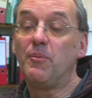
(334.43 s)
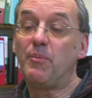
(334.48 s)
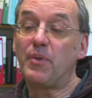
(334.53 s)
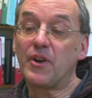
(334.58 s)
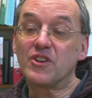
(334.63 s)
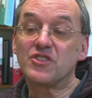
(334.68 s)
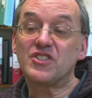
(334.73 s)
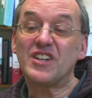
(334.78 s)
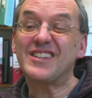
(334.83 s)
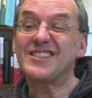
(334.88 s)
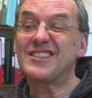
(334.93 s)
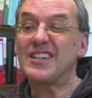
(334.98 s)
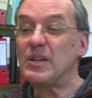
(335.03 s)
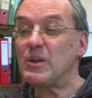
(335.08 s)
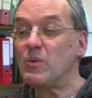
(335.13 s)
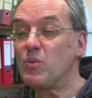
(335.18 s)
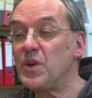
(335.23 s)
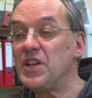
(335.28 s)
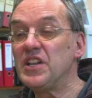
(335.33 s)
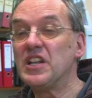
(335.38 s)
Because
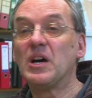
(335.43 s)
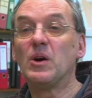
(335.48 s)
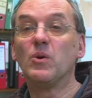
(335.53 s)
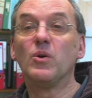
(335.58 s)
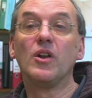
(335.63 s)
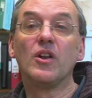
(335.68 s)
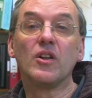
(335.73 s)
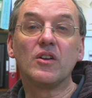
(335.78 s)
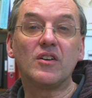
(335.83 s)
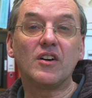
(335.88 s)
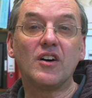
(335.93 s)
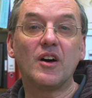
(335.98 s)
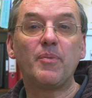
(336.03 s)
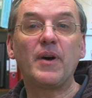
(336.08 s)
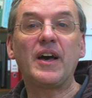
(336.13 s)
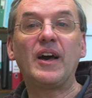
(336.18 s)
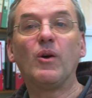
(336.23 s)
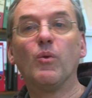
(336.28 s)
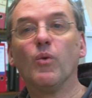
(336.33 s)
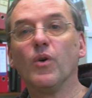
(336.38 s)
actually, we know a lot
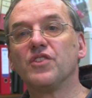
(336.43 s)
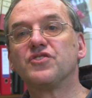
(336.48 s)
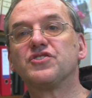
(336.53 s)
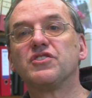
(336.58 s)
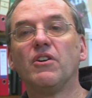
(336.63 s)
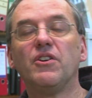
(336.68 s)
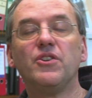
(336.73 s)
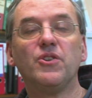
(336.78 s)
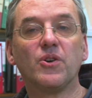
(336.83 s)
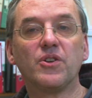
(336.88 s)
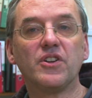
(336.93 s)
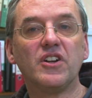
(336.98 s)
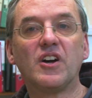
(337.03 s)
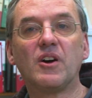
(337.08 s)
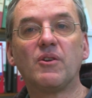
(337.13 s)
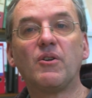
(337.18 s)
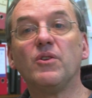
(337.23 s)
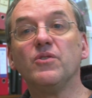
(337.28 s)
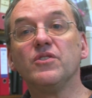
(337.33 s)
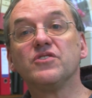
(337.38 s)
about what's going on in
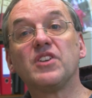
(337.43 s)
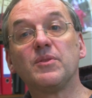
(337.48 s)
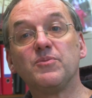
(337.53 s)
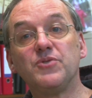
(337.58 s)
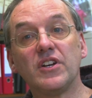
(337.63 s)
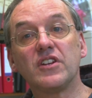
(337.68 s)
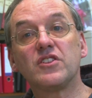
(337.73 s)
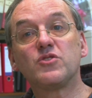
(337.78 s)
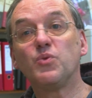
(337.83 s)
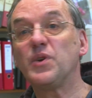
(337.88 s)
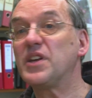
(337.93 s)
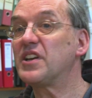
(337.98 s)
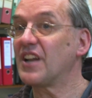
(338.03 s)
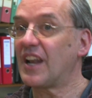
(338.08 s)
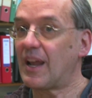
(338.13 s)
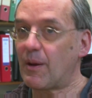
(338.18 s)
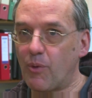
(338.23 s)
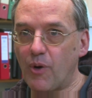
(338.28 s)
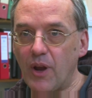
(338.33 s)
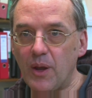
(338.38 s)
our own subjects. We
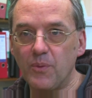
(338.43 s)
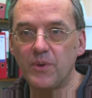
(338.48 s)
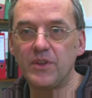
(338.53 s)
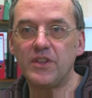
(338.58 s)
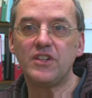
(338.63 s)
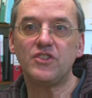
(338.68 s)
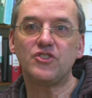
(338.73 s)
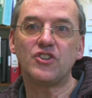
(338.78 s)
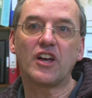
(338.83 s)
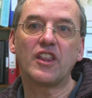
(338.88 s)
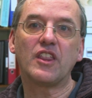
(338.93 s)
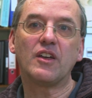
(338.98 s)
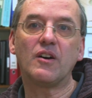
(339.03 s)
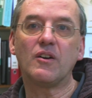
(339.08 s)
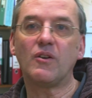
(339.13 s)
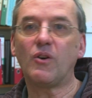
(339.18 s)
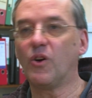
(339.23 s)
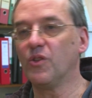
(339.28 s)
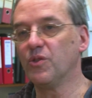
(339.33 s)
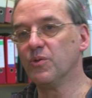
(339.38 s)
collaborate with each
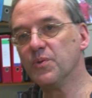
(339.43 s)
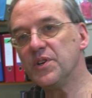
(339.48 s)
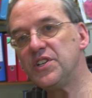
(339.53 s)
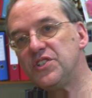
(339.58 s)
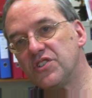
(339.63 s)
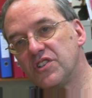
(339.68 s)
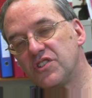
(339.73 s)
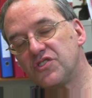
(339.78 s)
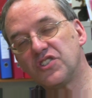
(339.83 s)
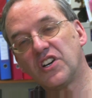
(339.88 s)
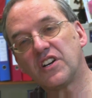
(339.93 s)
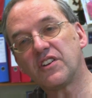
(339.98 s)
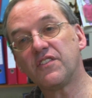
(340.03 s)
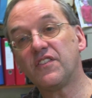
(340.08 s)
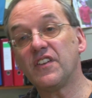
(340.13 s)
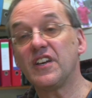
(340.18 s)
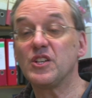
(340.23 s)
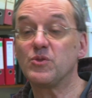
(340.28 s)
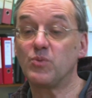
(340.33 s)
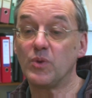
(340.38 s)
other on the research side of
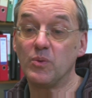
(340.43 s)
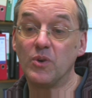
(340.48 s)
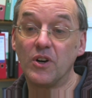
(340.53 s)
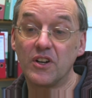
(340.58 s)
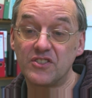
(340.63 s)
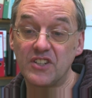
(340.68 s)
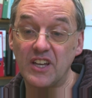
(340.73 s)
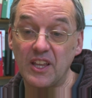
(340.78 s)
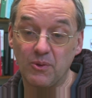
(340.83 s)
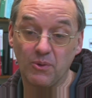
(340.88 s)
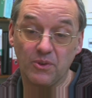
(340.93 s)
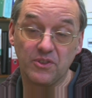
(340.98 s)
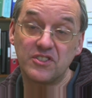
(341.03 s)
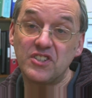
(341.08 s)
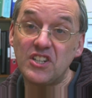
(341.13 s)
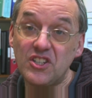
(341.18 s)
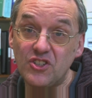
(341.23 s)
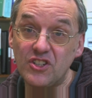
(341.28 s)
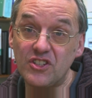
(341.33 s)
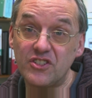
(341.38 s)
things. We work together on the
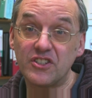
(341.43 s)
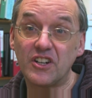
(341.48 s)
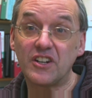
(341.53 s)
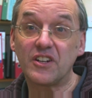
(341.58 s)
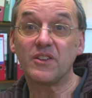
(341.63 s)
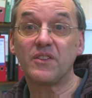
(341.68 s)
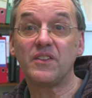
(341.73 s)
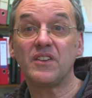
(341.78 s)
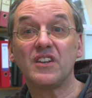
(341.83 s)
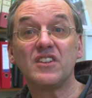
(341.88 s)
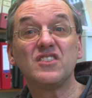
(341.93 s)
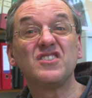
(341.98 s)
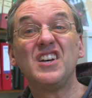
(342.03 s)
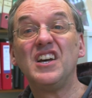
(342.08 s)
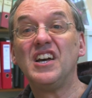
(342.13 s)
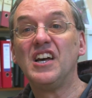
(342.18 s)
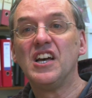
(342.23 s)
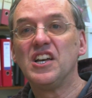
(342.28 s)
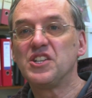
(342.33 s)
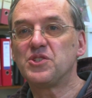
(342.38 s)
teaching side of things.
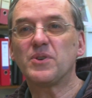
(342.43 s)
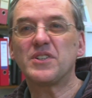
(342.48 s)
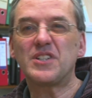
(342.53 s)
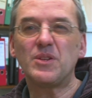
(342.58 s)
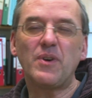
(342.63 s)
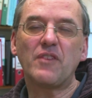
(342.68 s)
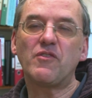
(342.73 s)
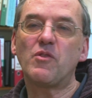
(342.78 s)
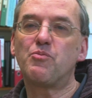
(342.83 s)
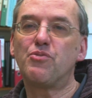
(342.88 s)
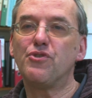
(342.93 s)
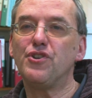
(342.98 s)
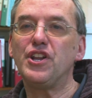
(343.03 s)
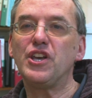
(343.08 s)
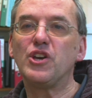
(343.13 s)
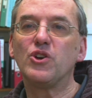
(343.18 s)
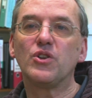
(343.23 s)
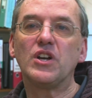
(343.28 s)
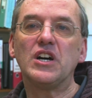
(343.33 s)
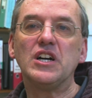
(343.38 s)
So actually, we have a
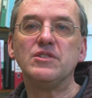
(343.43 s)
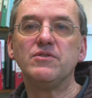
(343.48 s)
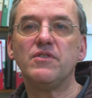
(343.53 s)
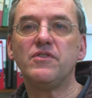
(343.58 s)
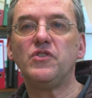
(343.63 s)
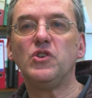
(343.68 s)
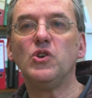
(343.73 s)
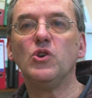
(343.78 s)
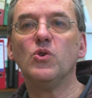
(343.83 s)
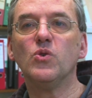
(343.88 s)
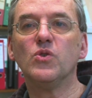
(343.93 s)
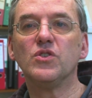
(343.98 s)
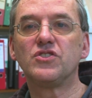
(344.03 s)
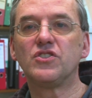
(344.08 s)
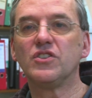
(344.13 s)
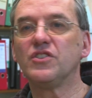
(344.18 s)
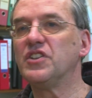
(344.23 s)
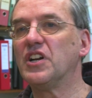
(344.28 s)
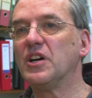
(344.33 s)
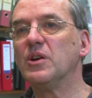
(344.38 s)
pretty good overview as
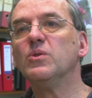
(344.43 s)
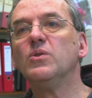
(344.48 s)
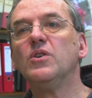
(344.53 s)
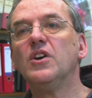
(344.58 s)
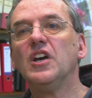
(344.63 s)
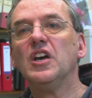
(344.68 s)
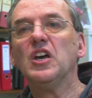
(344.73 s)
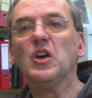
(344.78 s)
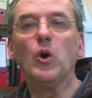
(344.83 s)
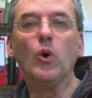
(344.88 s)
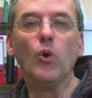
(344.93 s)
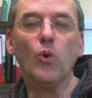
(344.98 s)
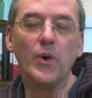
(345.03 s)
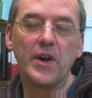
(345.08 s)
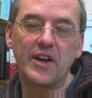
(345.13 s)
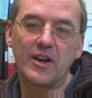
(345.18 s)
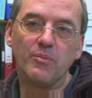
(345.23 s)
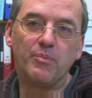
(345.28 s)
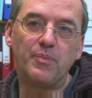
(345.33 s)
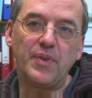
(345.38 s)
to, you know, who
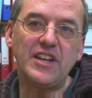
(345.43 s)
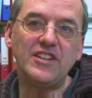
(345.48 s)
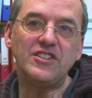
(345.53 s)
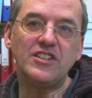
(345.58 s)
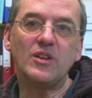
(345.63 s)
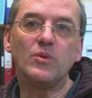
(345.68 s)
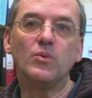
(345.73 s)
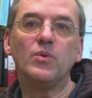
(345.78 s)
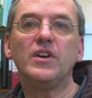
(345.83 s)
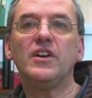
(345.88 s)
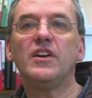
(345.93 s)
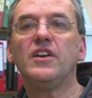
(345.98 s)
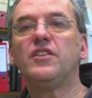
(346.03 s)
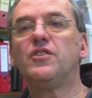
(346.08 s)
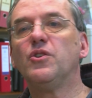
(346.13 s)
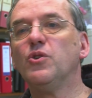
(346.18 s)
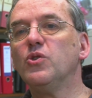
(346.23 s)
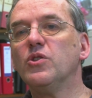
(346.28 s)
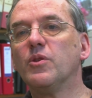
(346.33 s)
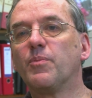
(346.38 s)
we're competing
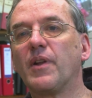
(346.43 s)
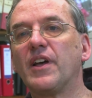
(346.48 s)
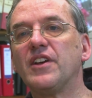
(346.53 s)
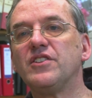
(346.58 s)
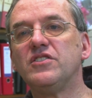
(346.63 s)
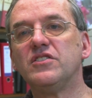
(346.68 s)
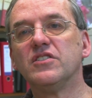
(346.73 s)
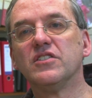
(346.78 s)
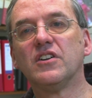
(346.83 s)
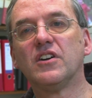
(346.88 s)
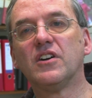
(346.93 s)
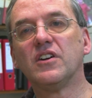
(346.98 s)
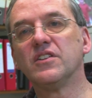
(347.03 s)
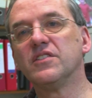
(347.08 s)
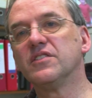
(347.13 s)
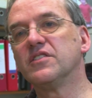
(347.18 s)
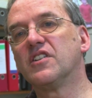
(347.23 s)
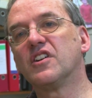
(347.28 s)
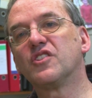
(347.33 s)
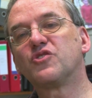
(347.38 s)
with, who the places are
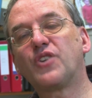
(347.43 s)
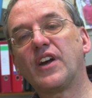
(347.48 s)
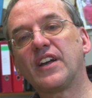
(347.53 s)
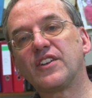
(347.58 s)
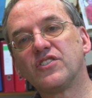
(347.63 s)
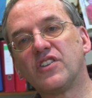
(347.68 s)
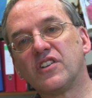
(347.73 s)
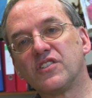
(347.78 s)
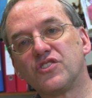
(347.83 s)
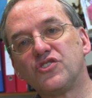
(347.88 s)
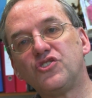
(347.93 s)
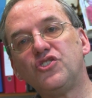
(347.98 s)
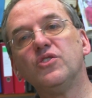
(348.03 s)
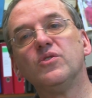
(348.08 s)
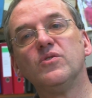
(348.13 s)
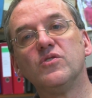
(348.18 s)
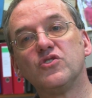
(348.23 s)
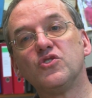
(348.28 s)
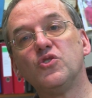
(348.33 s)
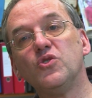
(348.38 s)
that attract our
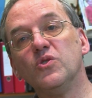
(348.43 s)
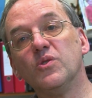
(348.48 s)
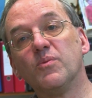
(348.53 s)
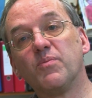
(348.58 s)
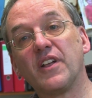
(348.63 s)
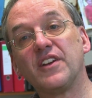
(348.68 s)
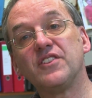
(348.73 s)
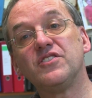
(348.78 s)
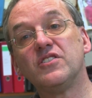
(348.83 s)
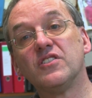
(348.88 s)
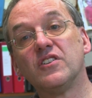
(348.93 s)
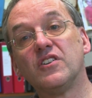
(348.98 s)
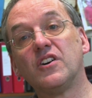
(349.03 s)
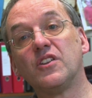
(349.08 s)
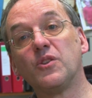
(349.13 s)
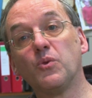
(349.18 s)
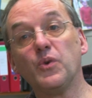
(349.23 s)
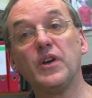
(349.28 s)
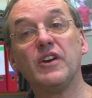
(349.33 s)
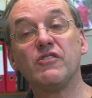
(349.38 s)
students, who the places
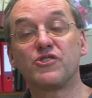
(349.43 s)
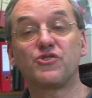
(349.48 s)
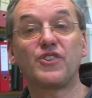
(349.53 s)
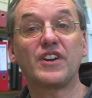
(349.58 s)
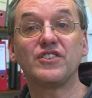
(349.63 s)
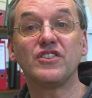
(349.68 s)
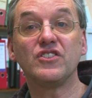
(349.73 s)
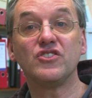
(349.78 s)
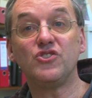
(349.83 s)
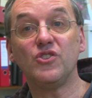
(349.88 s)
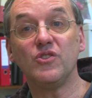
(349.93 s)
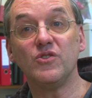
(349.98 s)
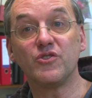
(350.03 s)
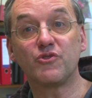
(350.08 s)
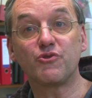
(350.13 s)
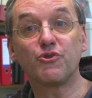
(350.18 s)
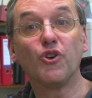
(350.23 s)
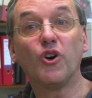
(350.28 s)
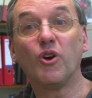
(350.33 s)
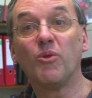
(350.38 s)
are that we're attracting
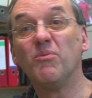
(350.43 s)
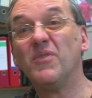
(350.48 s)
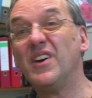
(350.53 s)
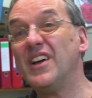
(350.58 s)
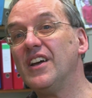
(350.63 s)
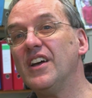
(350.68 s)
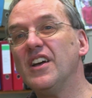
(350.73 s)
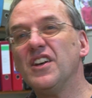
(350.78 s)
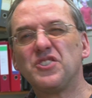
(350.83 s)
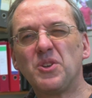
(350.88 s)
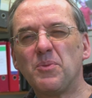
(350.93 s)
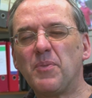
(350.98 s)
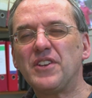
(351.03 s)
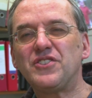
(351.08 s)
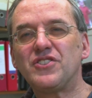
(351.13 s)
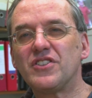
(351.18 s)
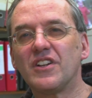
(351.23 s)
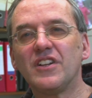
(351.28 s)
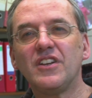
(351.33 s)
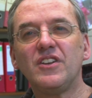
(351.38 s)
students from. So
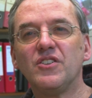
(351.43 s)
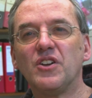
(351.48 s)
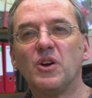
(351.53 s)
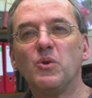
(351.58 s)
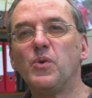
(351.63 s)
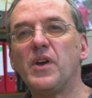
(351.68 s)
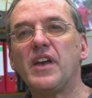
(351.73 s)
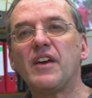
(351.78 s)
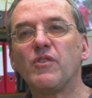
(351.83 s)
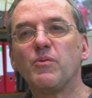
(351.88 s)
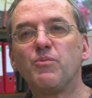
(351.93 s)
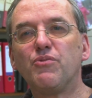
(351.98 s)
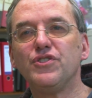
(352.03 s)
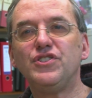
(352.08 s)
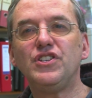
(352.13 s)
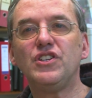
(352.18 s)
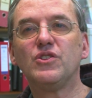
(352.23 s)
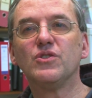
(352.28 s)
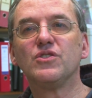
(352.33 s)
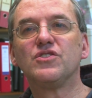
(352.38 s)
basically, you know, we have a
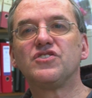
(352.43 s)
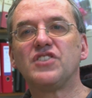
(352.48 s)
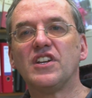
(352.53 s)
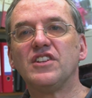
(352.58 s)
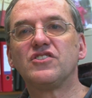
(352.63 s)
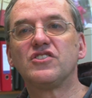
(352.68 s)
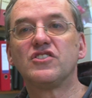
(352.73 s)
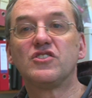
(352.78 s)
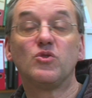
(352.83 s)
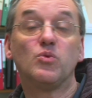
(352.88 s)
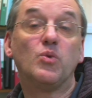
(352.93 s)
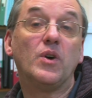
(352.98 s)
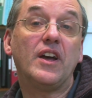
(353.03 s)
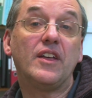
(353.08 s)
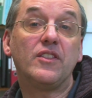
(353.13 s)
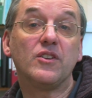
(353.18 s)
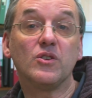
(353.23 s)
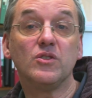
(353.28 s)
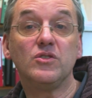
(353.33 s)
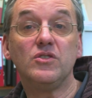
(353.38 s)
pretty good sense as to
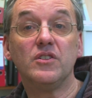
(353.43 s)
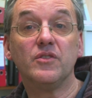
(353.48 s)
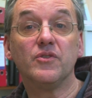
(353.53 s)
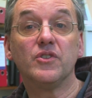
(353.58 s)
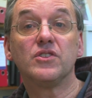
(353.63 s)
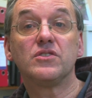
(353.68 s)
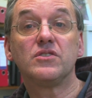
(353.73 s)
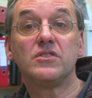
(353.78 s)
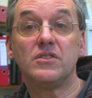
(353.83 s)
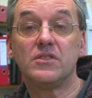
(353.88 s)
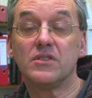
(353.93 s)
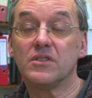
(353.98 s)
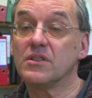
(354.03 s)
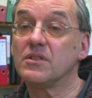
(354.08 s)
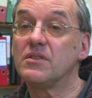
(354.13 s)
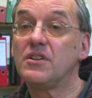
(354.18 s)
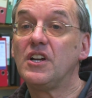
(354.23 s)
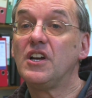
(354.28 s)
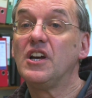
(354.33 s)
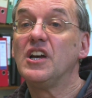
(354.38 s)
where the good universities
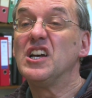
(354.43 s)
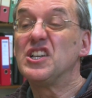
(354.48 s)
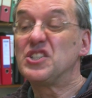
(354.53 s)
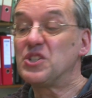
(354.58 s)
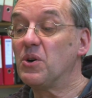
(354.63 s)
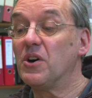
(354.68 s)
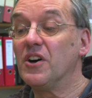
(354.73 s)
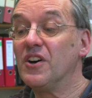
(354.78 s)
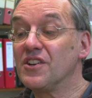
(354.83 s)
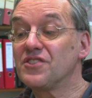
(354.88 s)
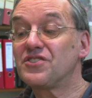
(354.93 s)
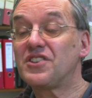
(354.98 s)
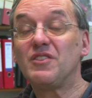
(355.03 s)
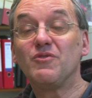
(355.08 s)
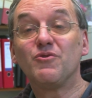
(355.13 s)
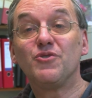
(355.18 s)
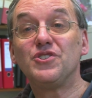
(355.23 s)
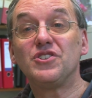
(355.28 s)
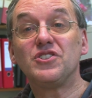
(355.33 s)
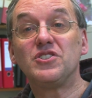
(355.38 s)
are. So
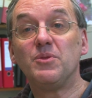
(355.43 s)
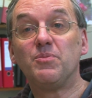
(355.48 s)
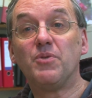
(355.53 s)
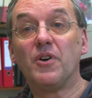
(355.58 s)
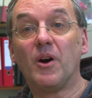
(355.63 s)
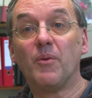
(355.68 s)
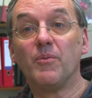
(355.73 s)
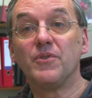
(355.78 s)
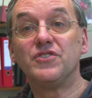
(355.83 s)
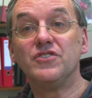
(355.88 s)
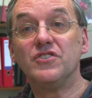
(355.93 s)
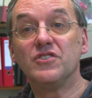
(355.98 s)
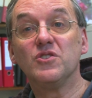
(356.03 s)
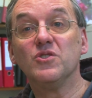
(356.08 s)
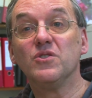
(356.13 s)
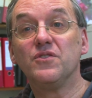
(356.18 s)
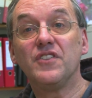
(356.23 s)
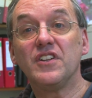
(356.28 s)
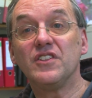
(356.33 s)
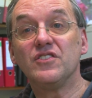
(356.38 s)
asking physics departments is a
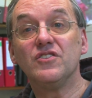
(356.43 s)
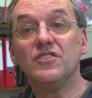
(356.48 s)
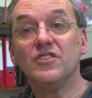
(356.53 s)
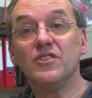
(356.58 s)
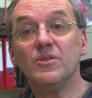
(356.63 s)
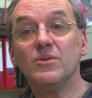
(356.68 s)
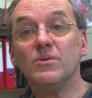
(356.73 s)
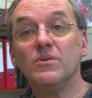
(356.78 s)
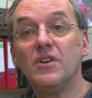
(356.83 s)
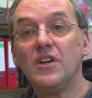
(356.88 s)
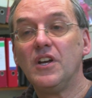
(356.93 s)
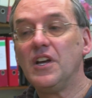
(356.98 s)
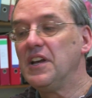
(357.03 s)
good thing to do.